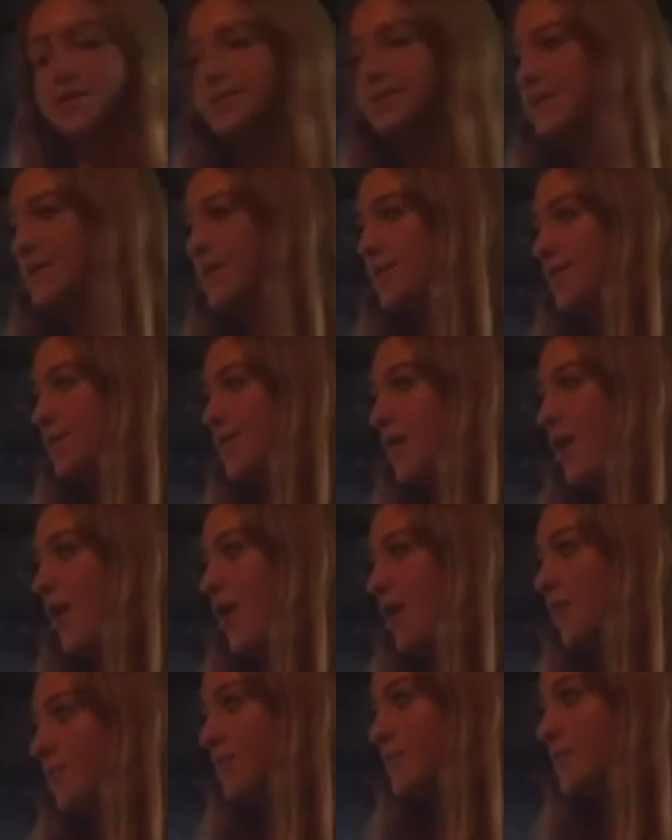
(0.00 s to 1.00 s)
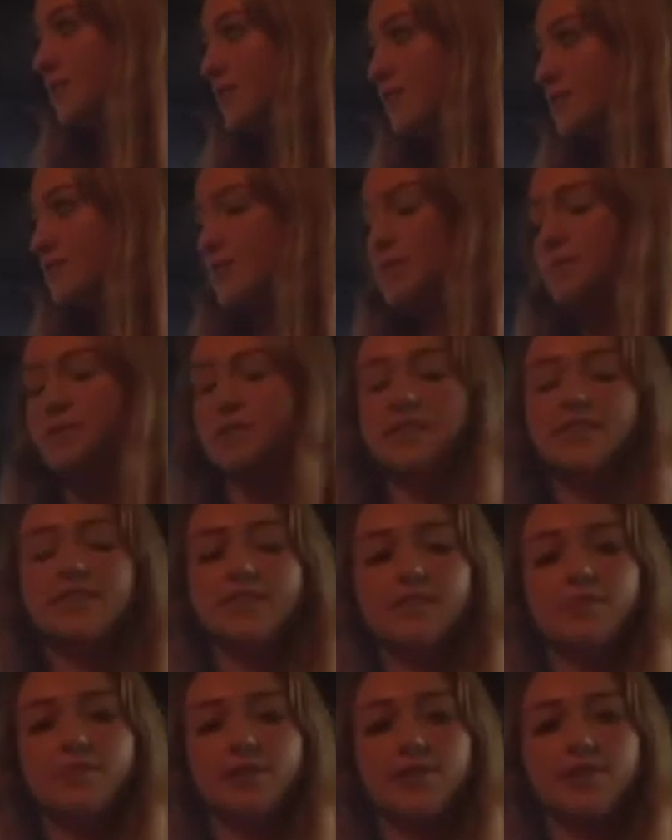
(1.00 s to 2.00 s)
So our results were pretty
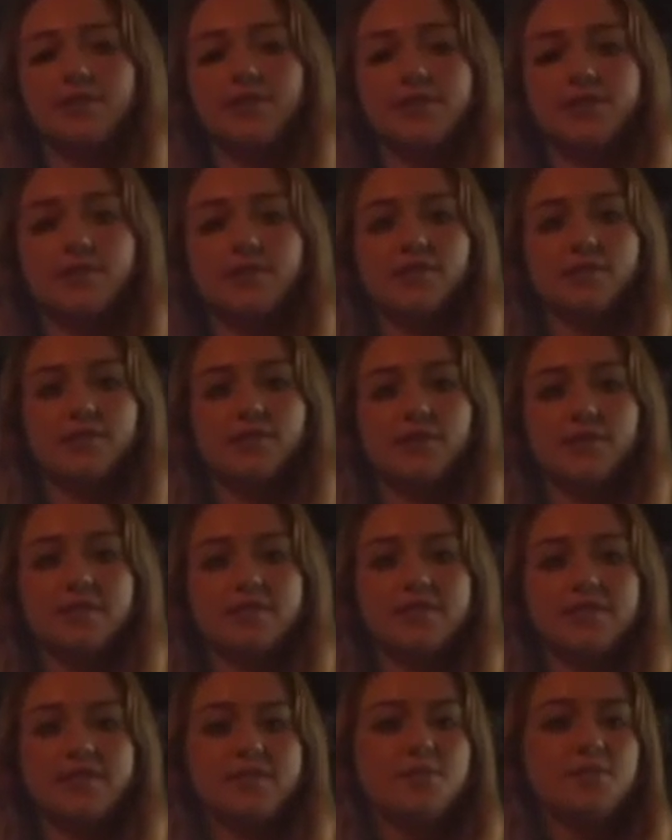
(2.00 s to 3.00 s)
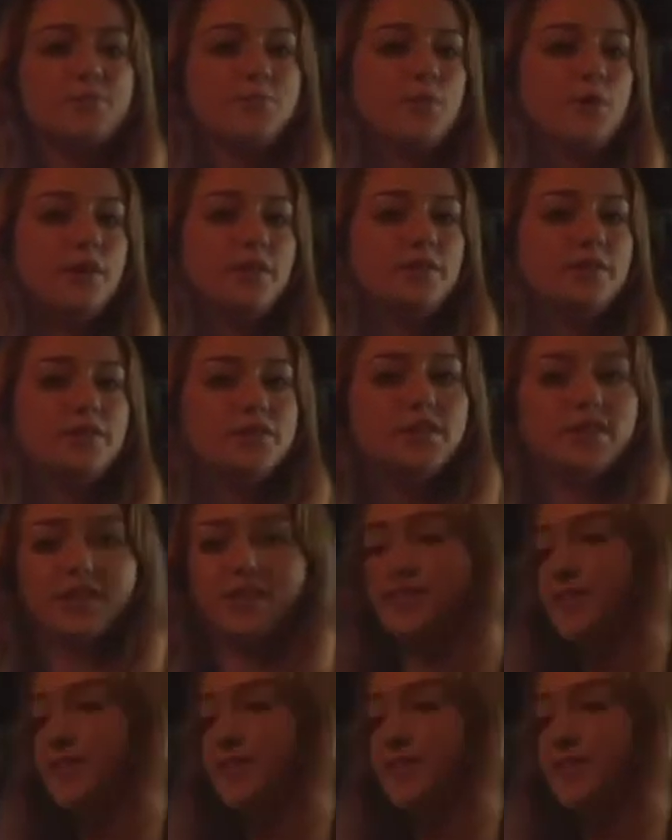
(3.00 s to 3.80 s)
similar to the results in the broiler chick